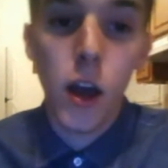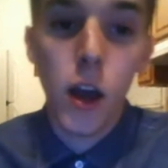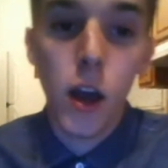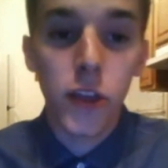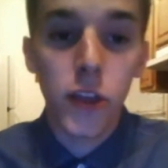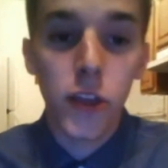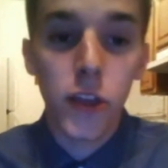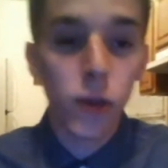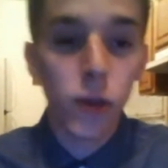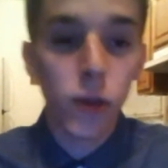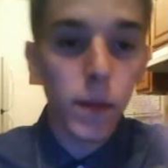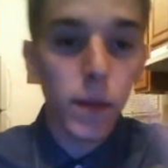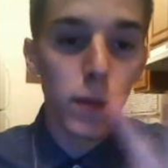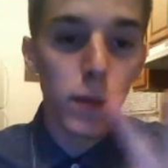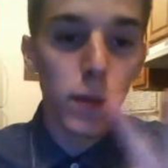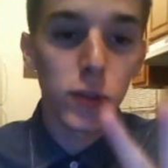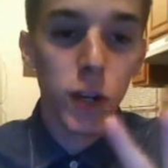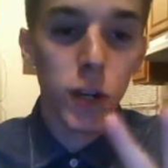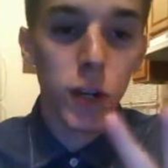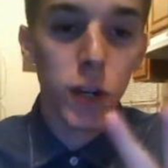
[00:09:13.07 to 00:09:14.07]
3
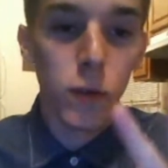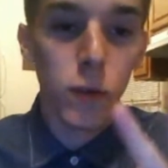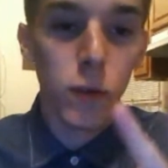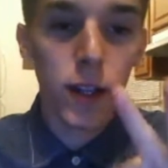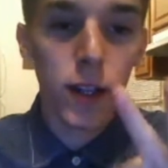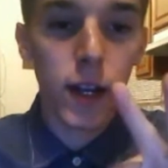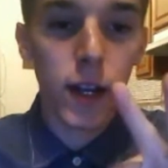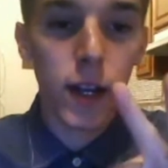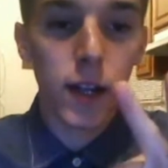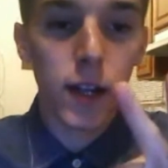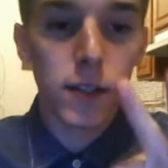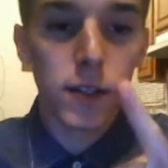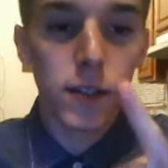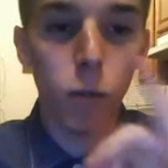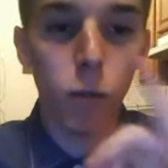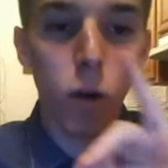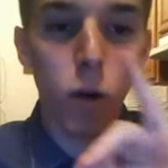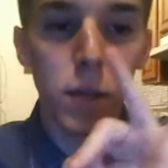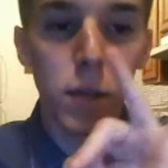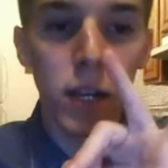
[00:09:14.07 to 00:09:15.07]
people stuck with it. Like I
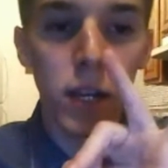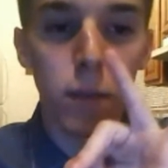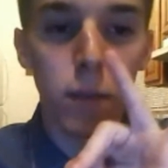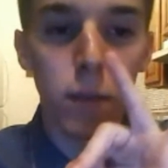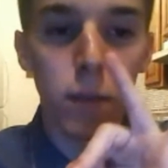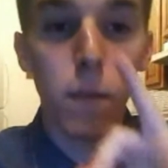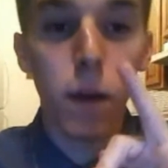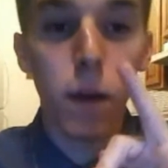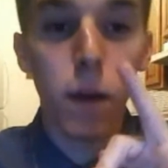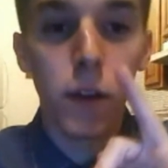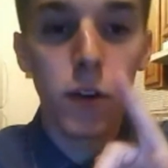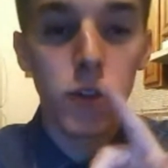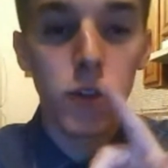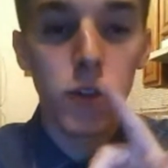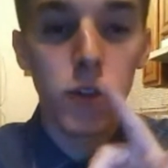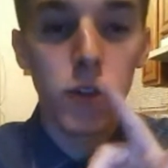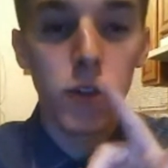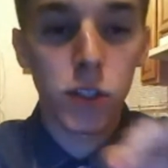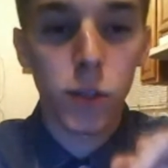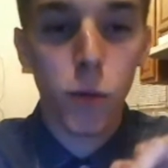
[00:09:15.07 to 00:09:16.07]
said, 1 being my
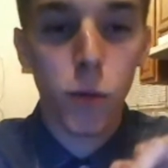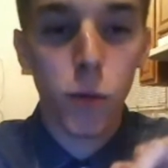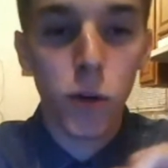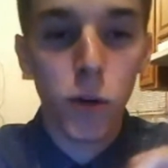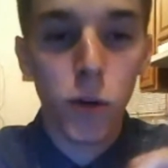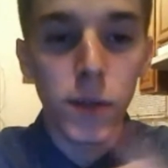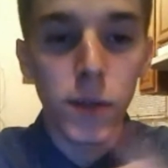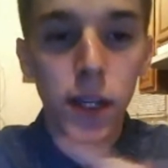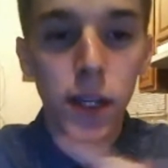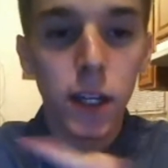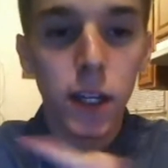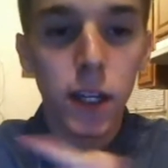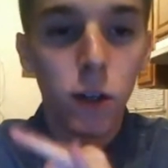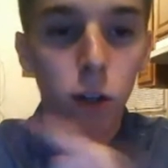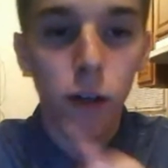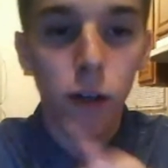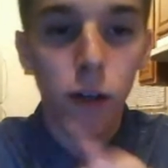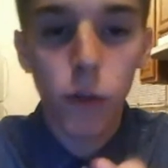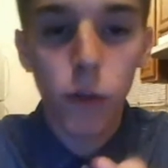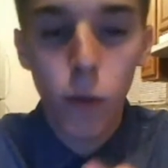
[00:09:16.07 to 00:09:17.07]
mother, just supports me.
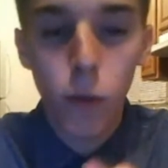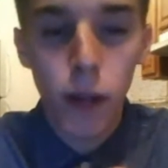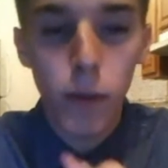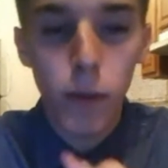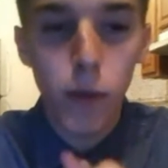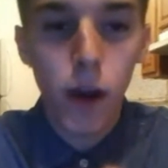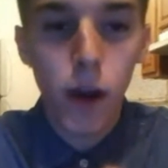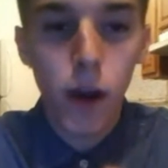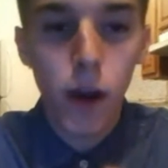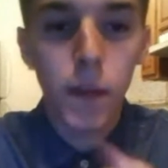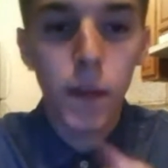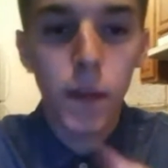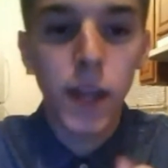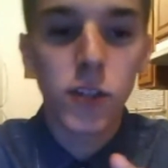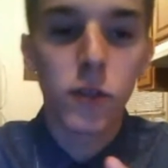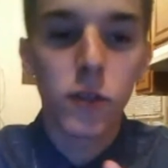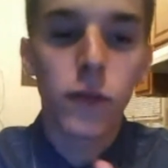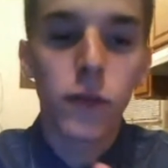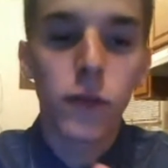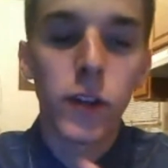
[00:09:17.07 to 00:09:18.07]
Love the way the product
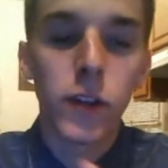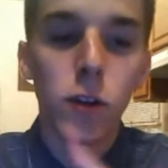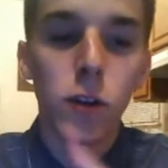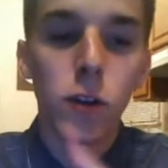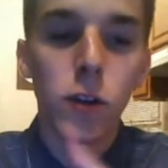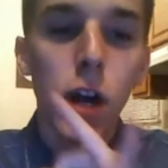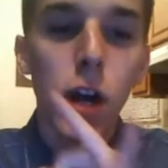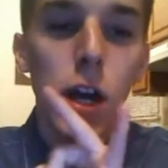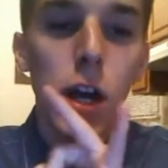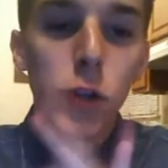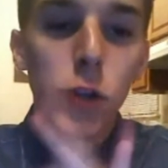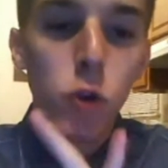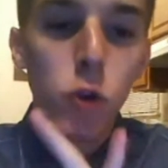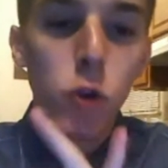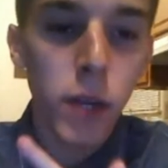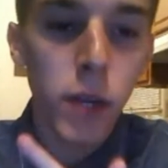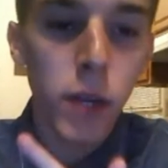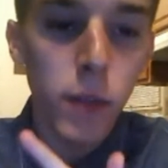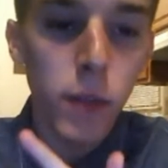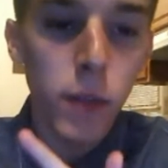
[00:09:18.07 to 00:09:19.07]
makes her feel.
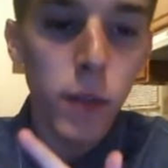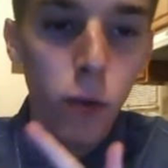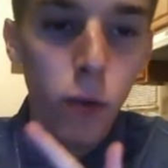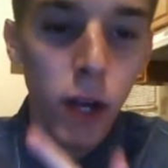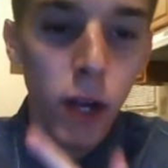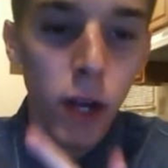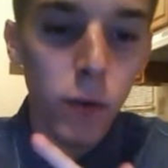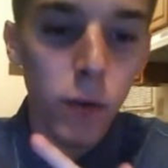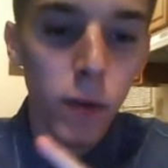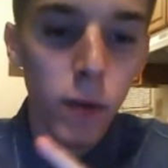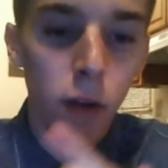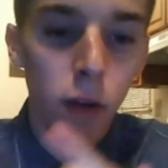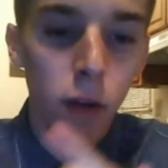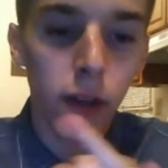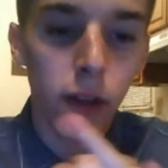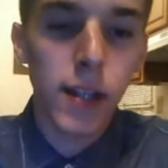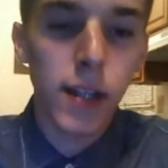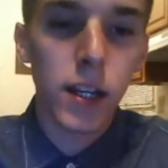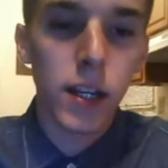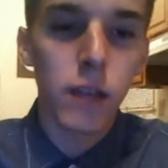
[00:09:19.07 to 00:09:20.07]
2 people ran with me on
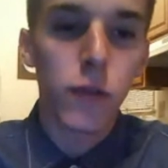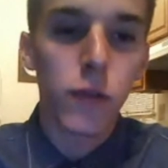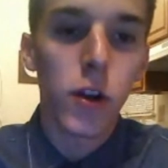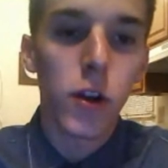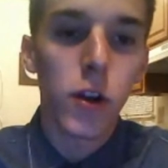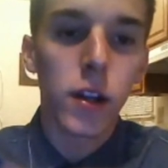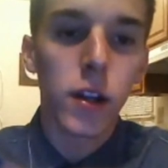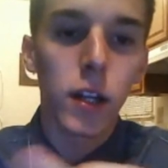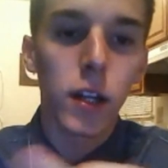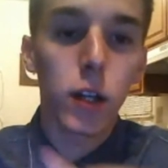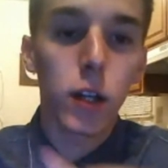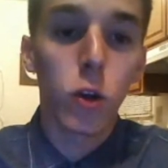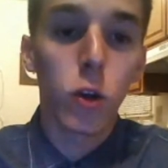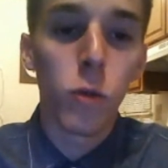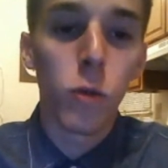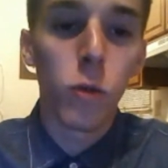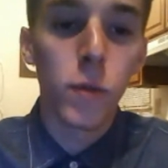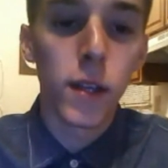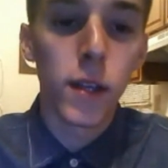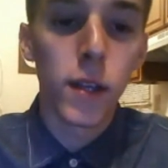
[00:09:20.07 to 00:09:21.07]
the idea of running a
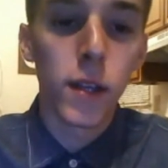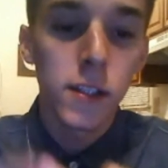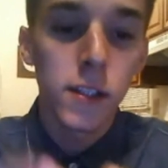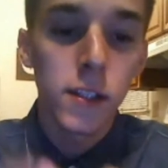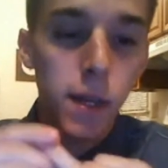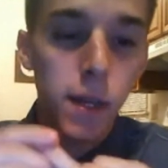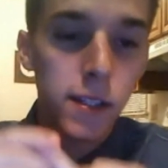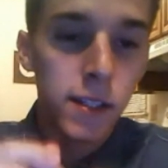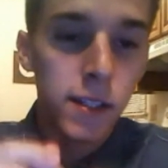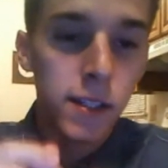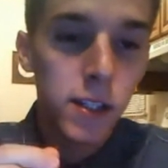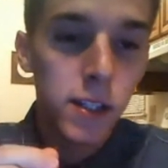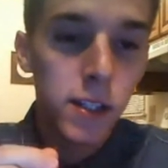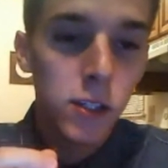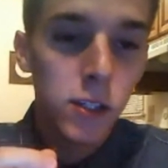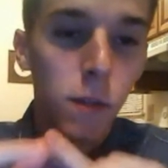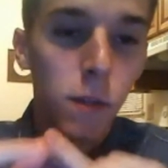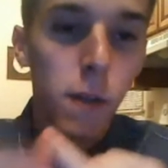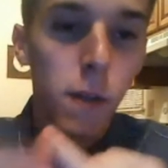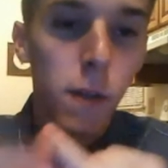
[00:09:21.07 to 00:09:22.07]
global business. My
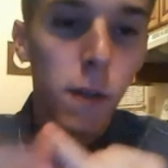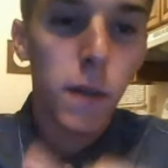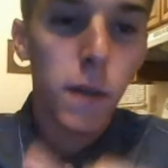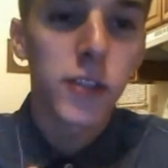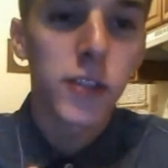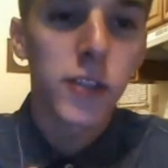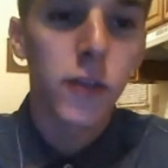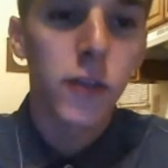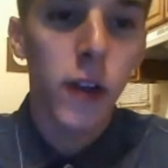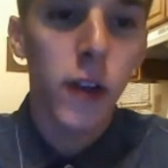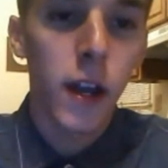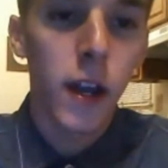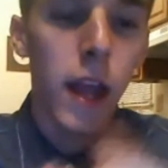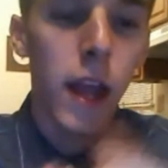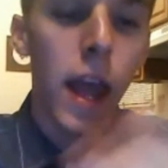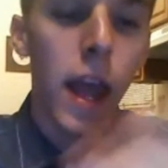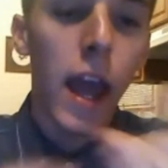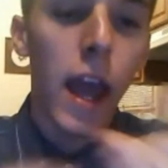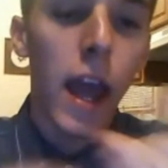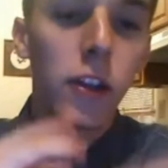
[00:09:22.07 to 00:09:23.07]
sister and my best friend.
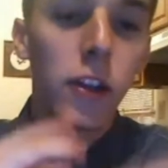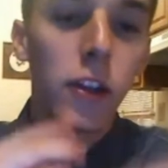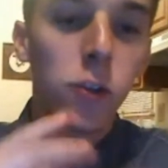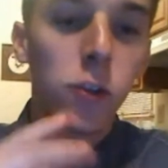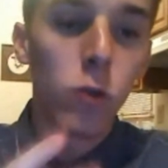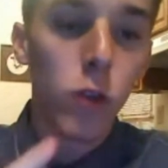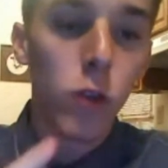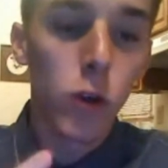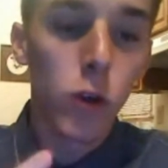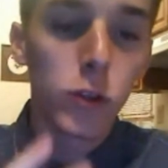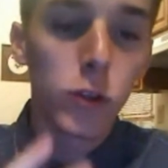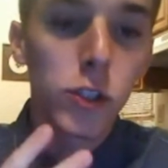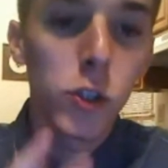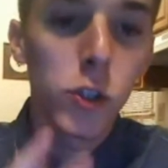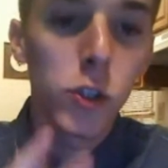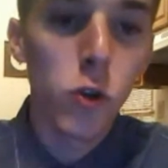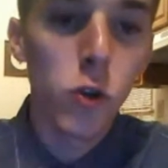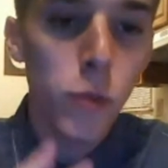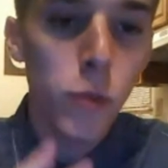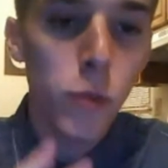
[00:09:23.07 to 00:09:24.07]
And through those
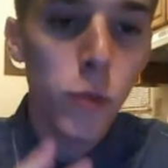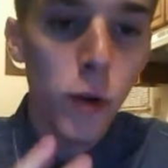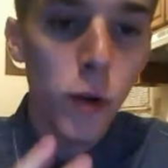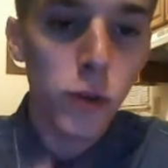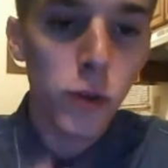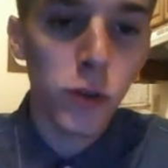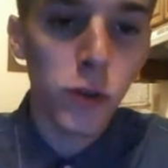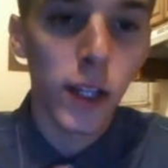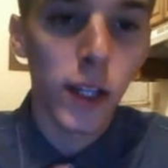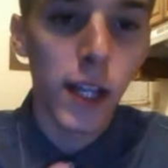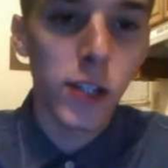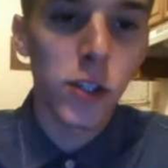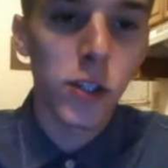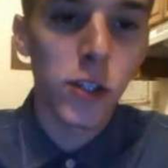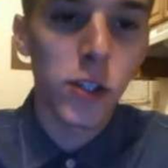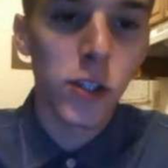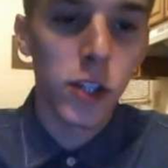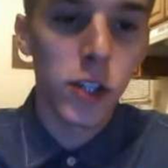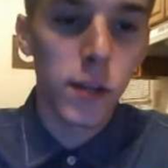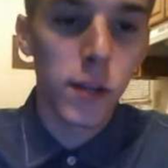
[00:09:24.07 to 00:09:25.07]
2 personal
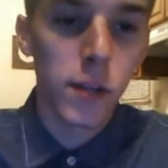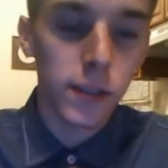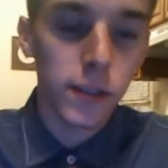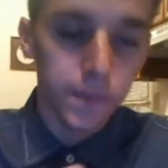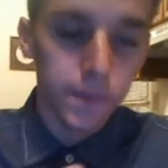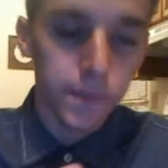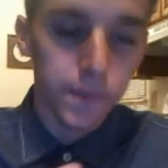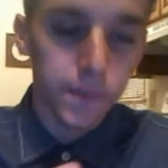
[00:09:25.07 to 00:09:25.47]
relationships,